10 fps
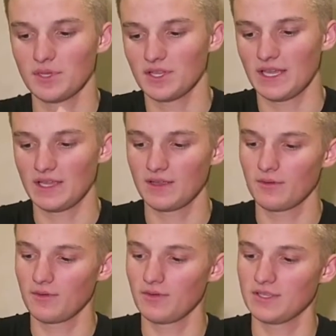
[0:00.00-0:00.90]
But like,
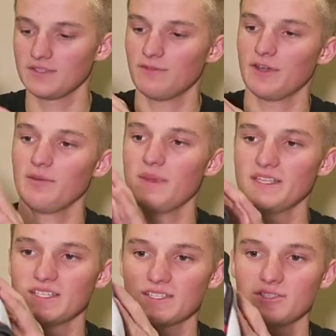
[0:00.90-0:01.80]
it's a very
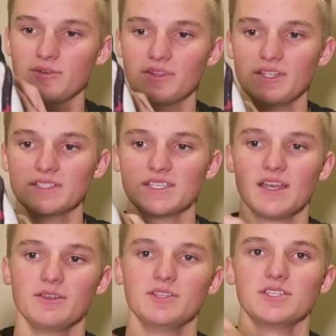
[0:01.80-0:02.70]
basic shoe on the
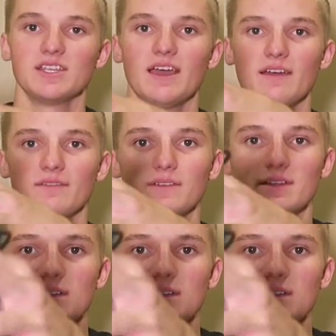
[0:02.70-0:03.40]
inside. You just have,